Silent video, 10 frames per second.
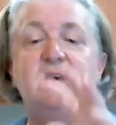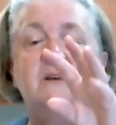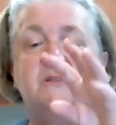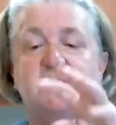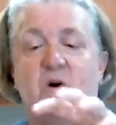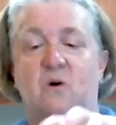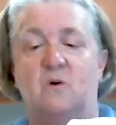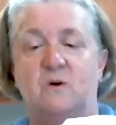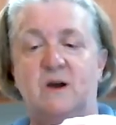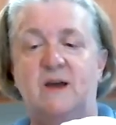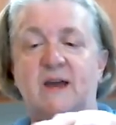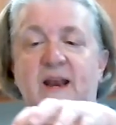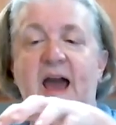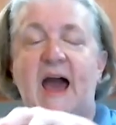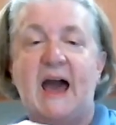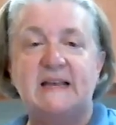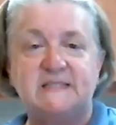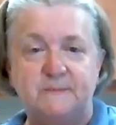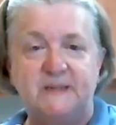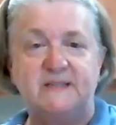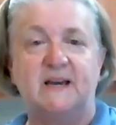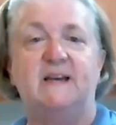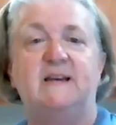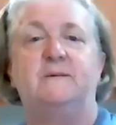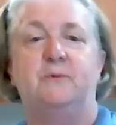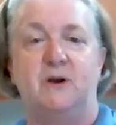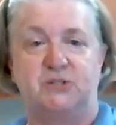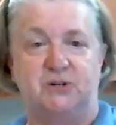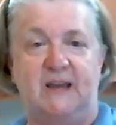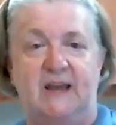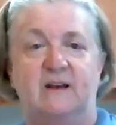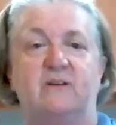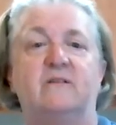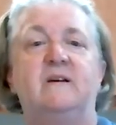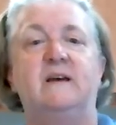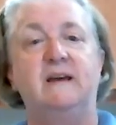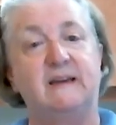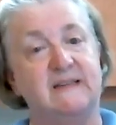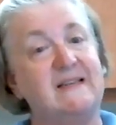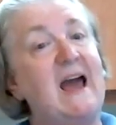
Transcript: So it has to be done in a pressure canner because it